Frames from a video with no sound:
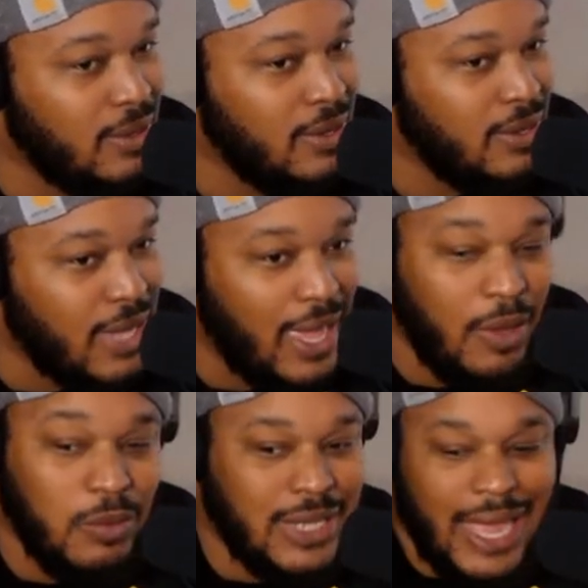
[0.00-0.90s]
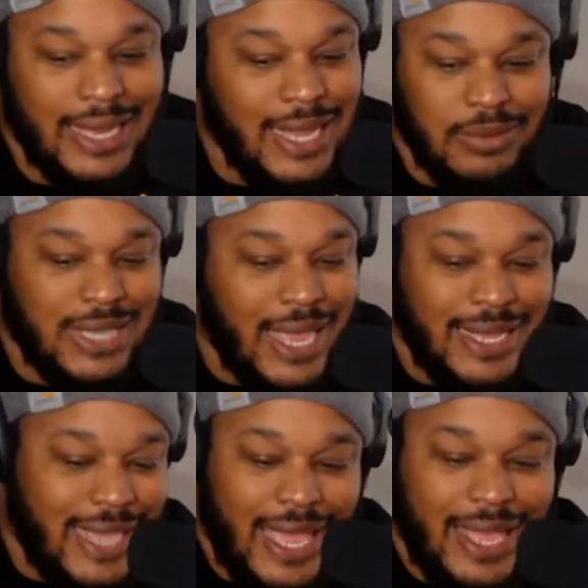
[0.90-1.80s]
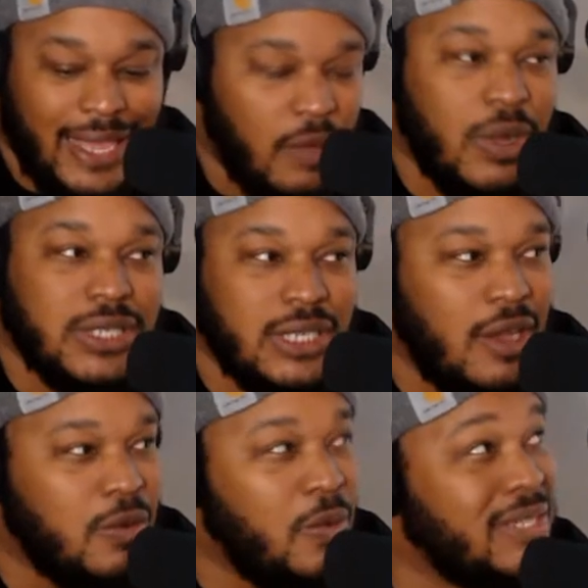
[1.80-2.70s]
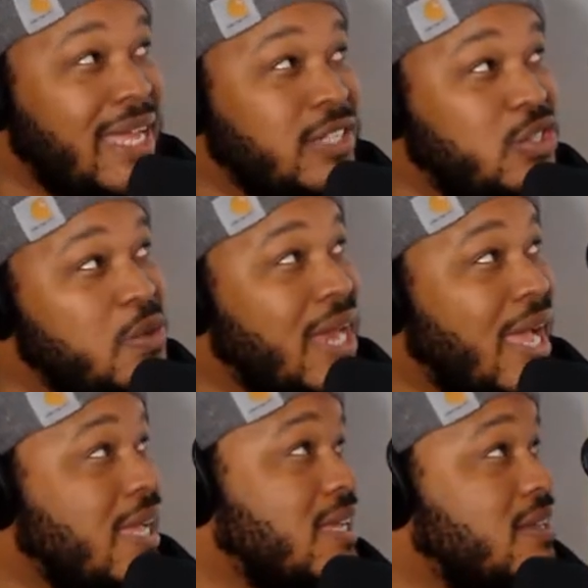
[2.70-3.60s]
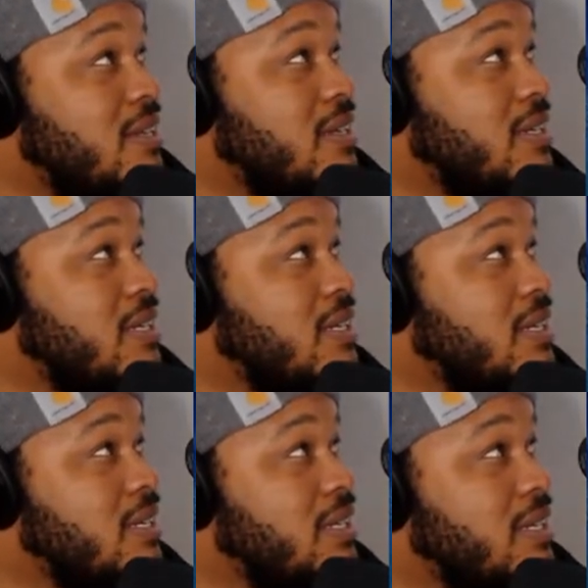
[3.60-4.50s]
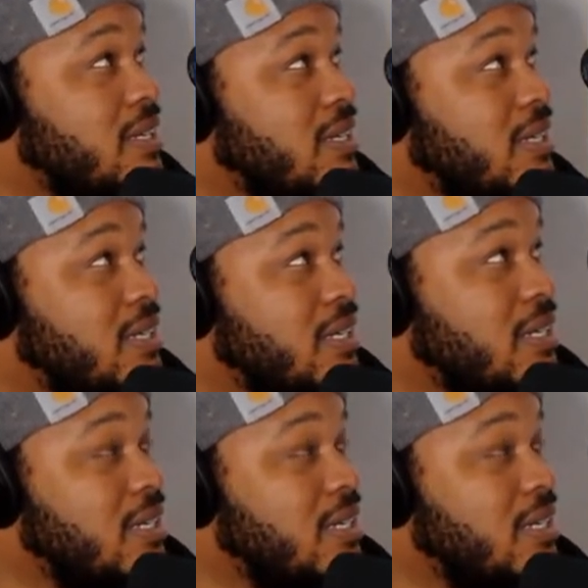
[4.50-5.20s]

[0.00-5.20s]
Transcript: Yeah, it was like day, and it wasn't no. We watched like 2 a night. We'll say like 3 a day.